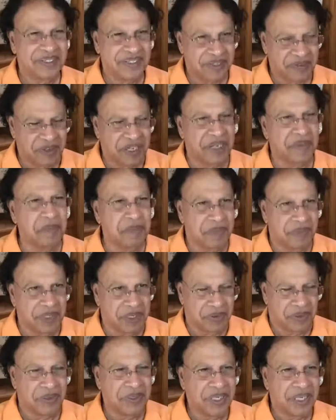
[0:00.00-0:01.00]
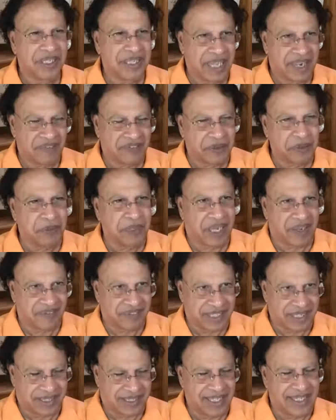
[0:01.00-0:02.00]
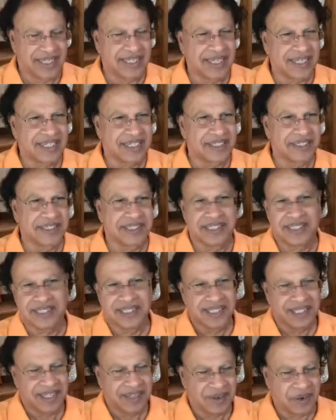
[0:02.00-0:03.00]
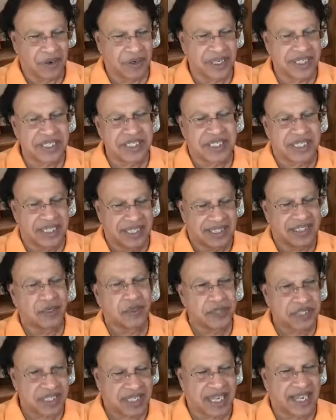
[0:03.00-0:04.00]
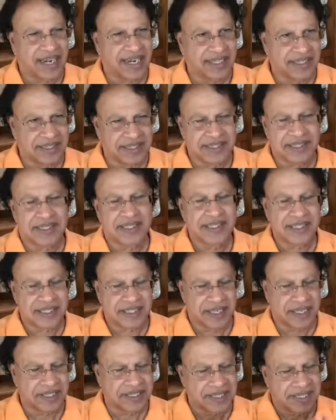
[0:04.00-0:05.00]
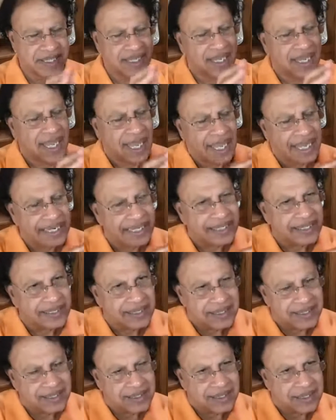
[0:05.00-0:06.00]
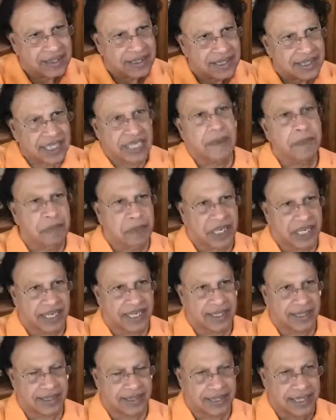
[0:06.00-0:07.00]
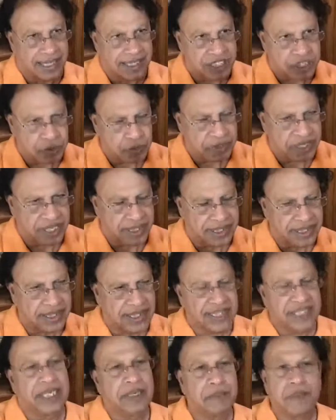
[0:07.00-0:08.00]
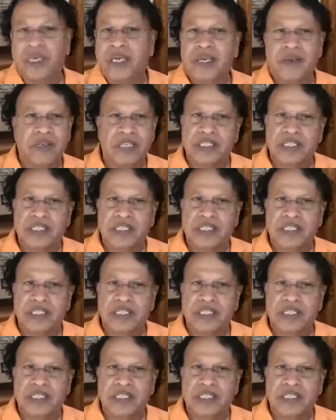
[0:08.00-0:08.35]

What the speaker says: It's very, they have to have that integrity, honesty, those characteristics, and the team player. It has to be a team.